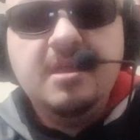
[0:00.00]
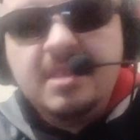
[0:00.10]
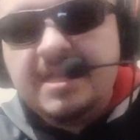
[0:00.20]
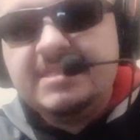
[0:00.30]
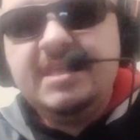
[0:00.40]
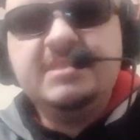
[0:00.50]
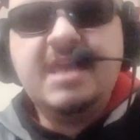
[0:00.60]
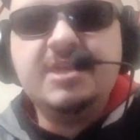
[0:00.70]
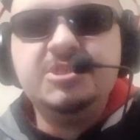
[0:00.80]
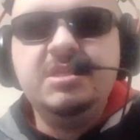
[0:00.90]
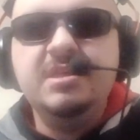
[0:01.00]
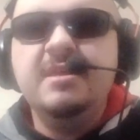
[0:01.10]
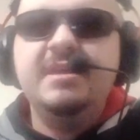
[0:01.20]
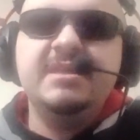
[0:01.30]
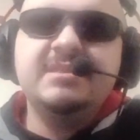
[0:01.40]
Like I said, Zach G,
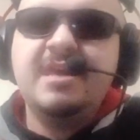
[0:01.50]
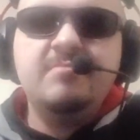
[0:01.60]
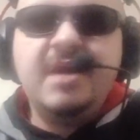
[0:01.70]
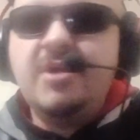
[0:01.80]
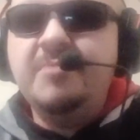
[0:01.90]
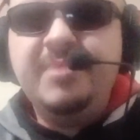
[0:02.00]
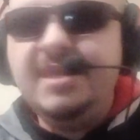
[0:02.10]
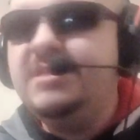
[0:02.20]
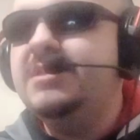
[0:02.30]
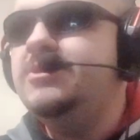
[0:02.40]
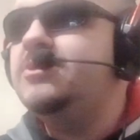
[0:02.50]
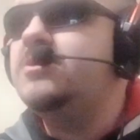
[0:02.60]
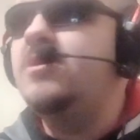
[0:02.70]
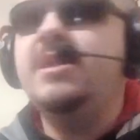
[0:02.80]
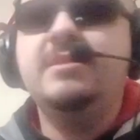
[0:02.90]
it's not about
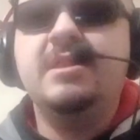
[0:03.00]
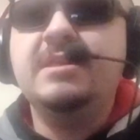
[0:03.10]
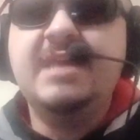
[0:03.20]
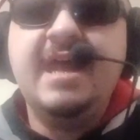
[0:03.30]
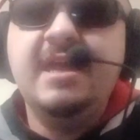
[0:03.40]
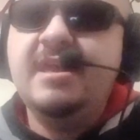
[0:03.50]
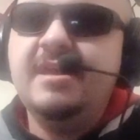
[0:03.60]
opinions or anything like that.